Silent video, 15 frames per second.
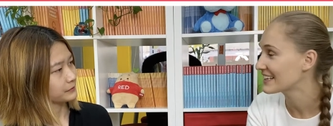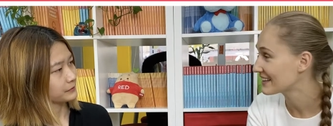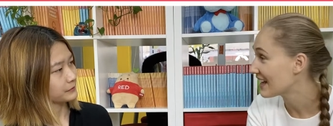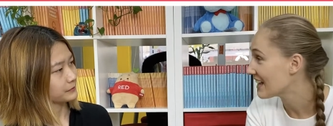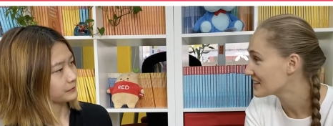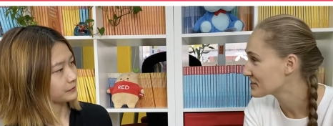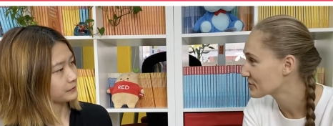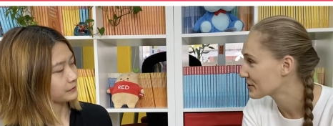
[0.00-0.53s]
Speaker 1: and
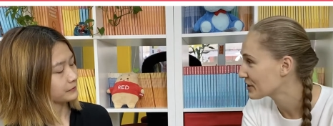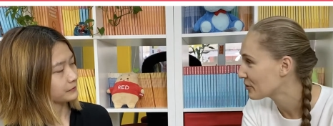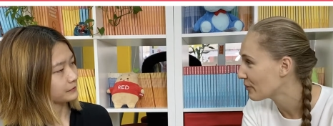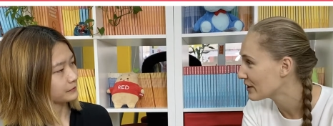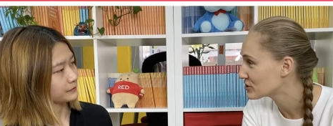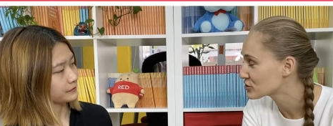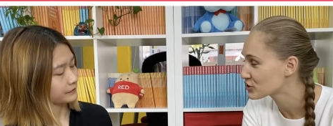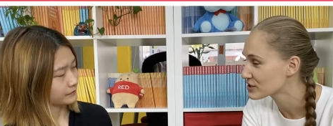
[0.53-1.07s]
answering
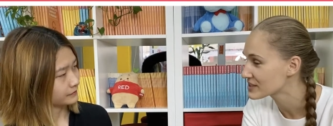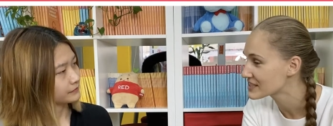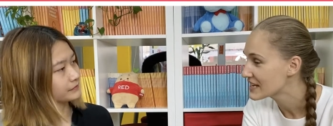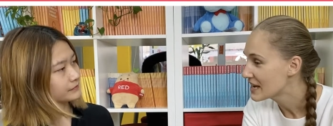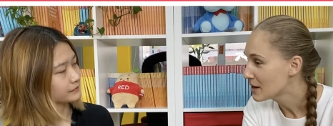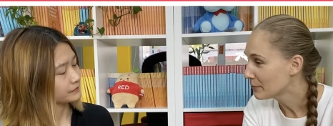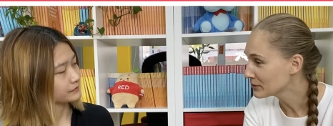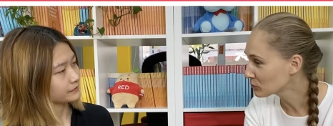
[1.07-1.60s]
questions
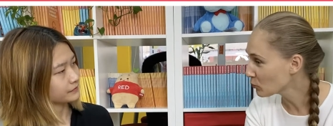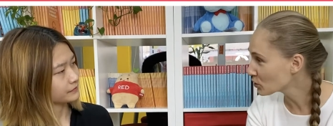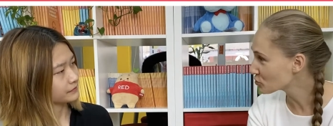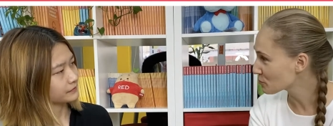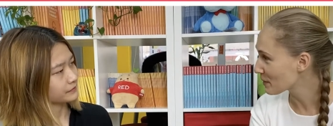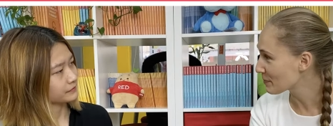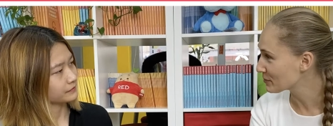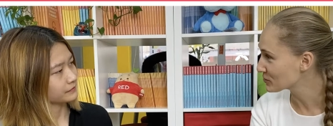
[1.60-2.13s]
but what do
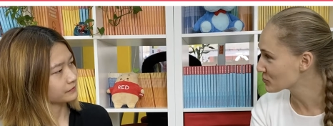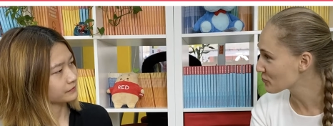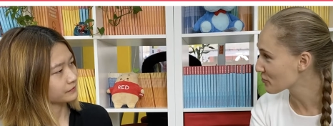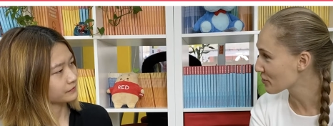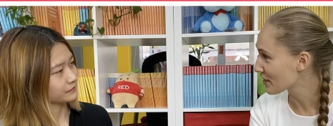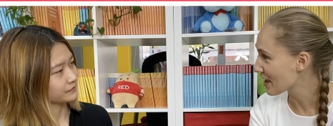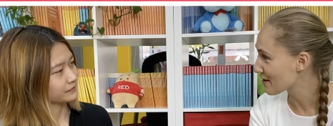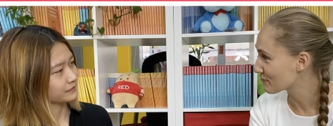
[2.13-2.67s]
people
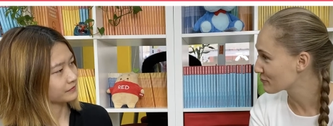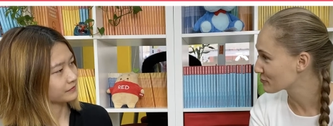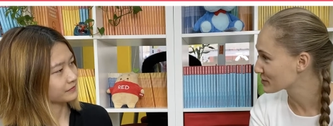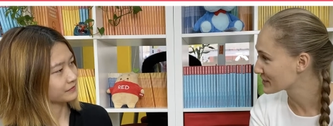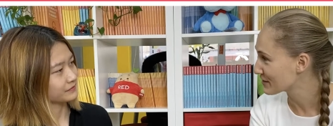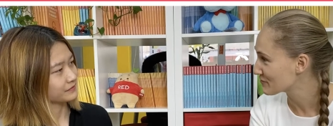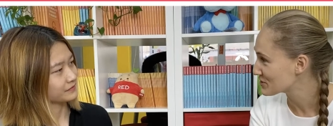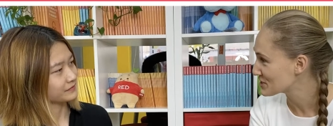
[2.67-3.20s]
do there for
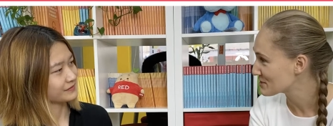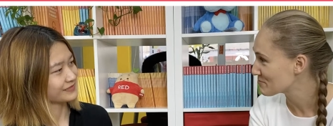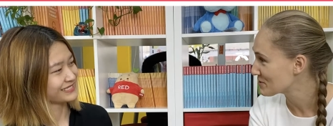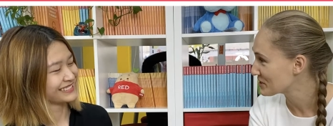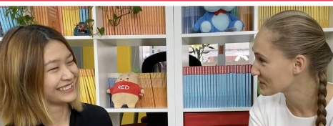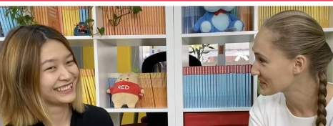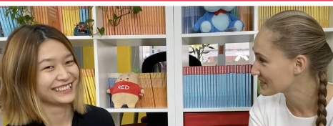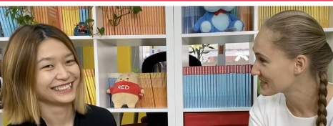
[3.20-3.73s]
70
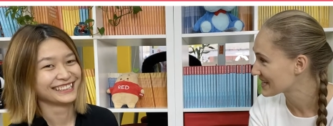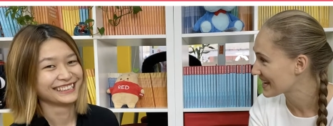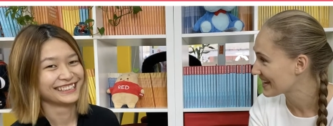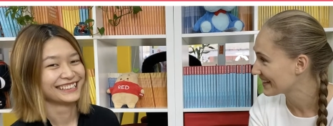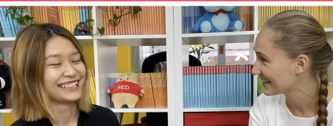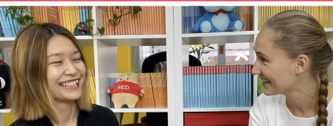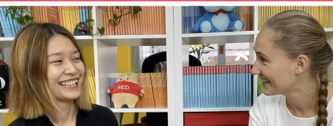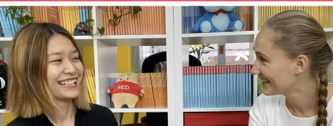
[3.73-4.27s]
minutes a
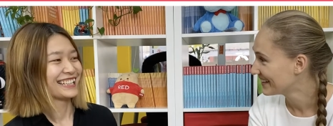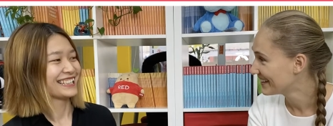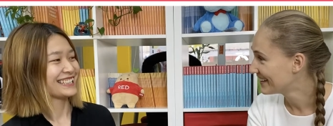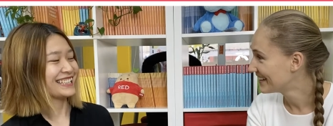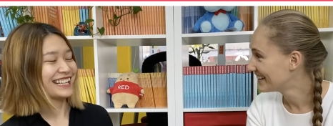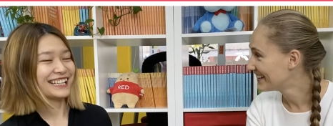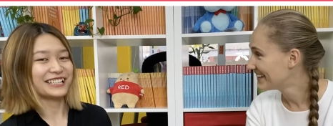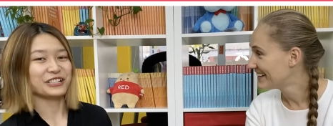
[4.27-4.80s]
day
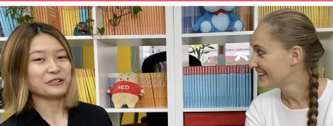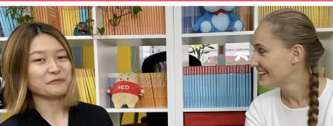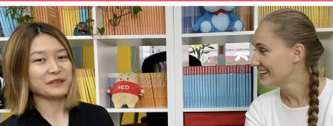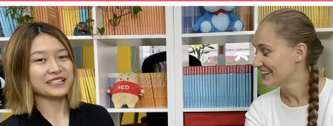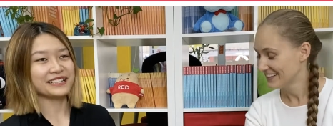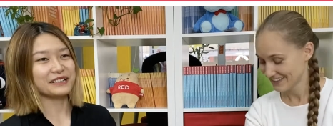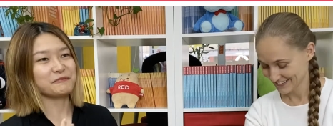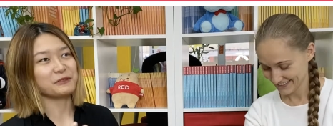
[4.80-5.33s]
yeah so
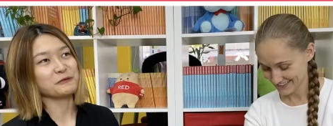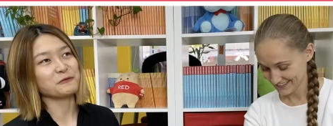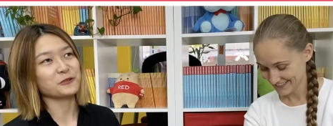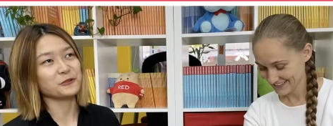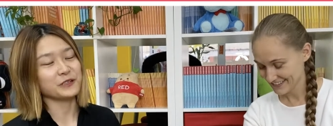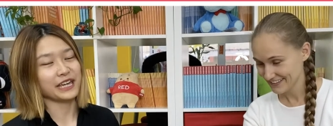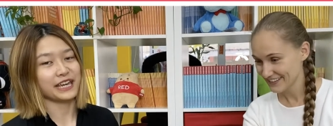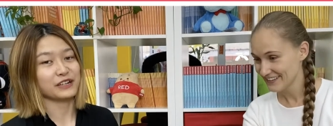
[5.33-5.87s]
basically
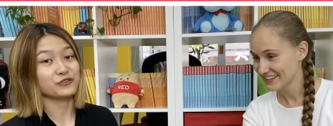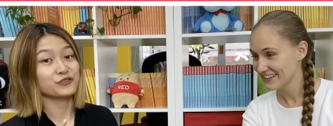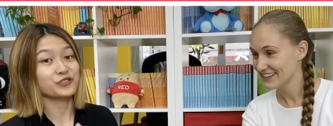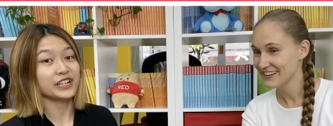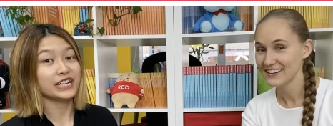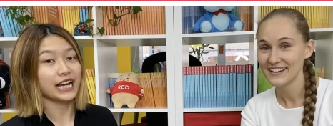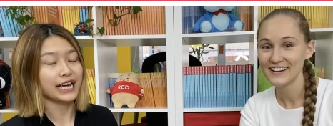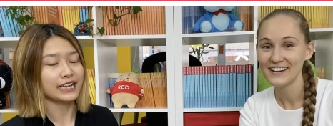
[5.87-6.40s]
people
Speaker 2: can
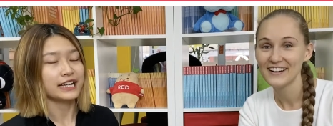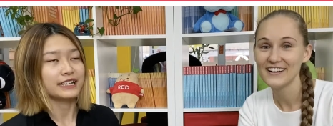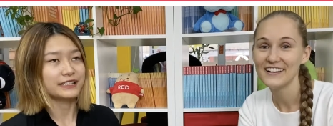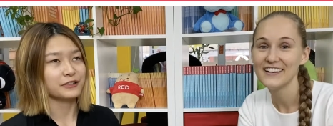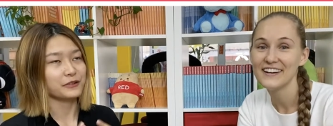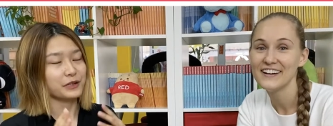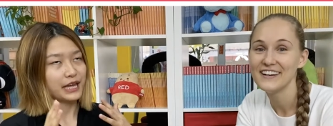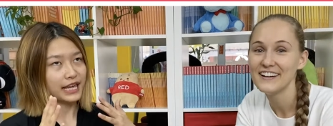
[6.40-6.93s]
read uh,
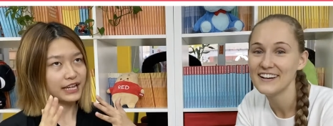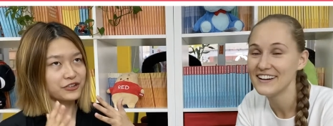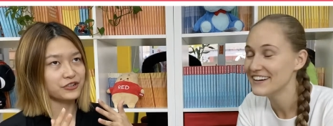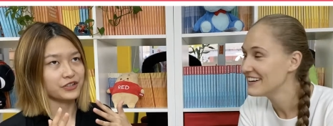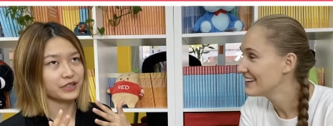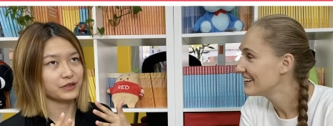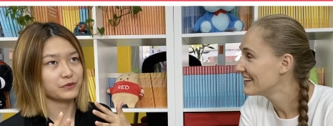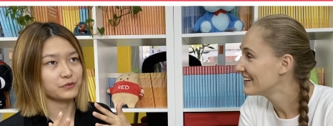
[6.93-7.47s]
so
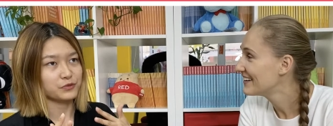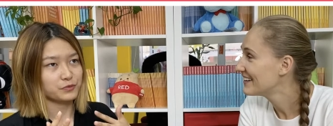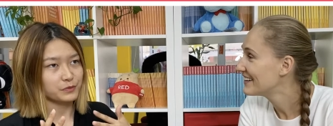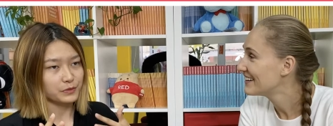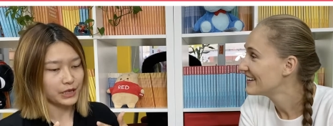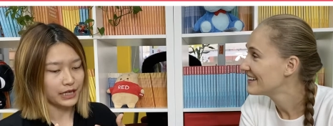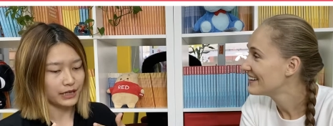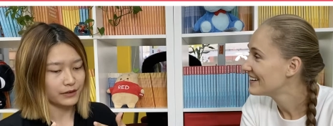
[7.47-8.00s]
actually
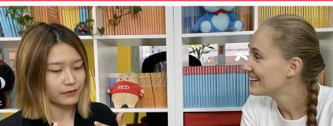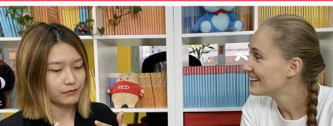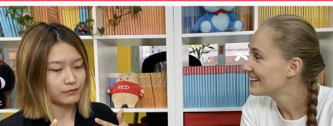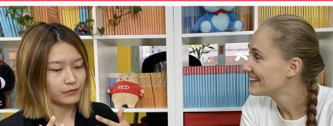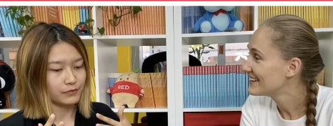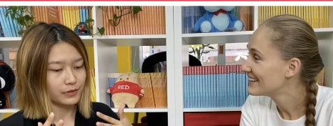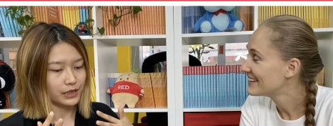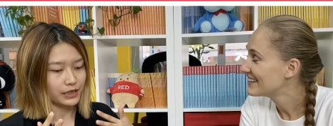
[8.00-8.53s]
um,
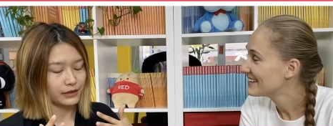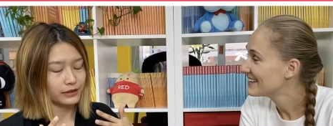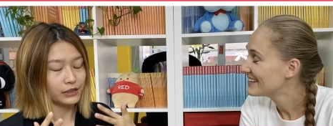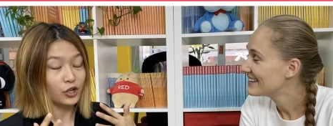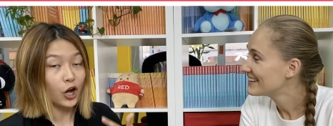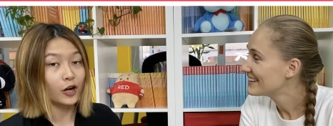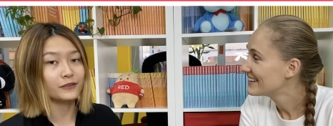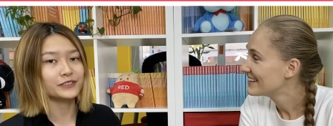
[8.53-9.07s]
uh,
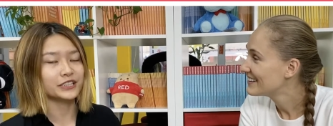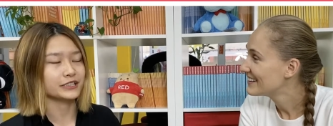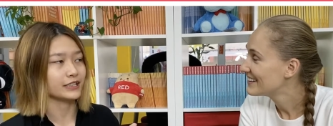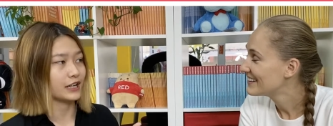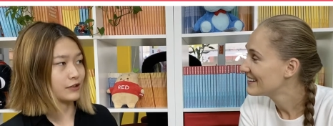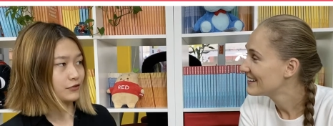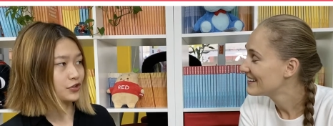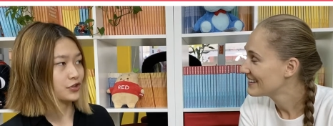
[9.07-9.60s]
content
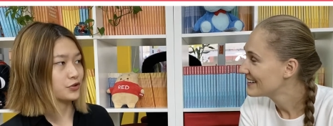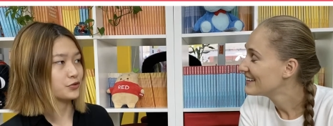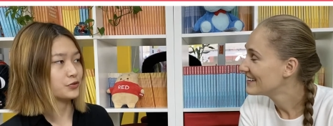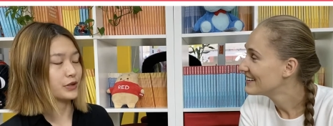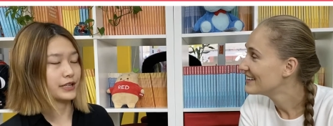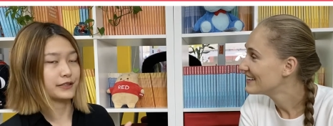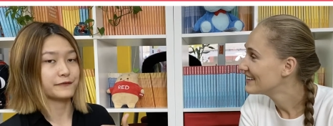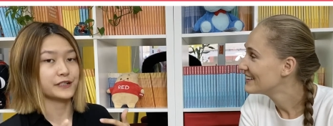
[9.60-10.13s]
on
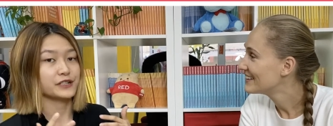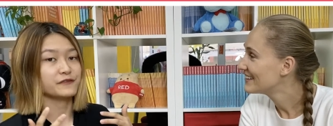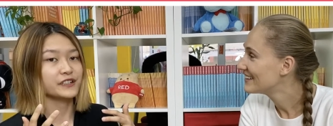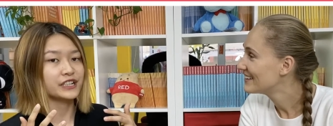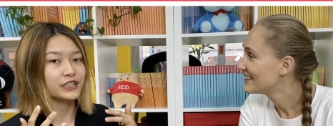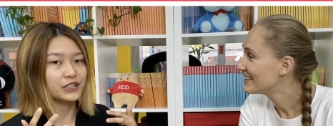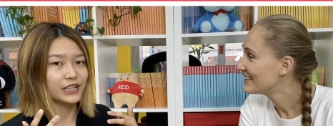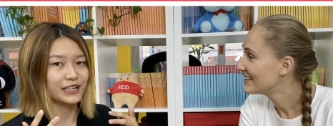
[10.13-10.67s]
Zhihu is
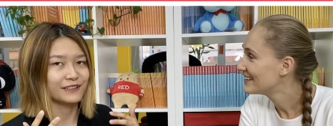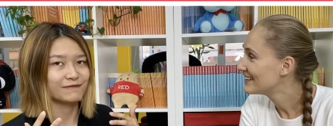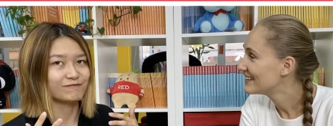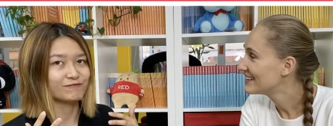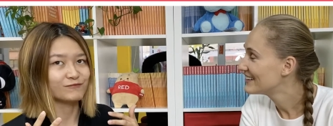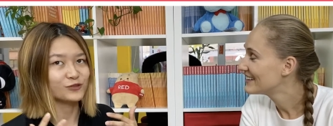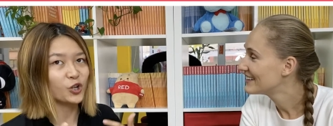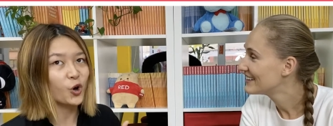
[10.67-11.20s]
very
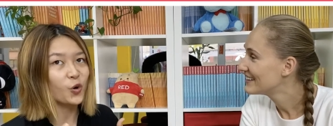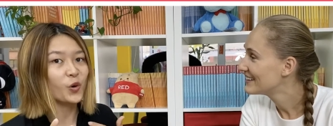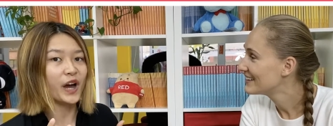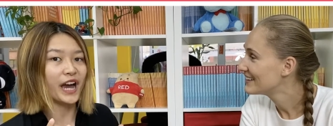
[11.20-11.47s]
um, long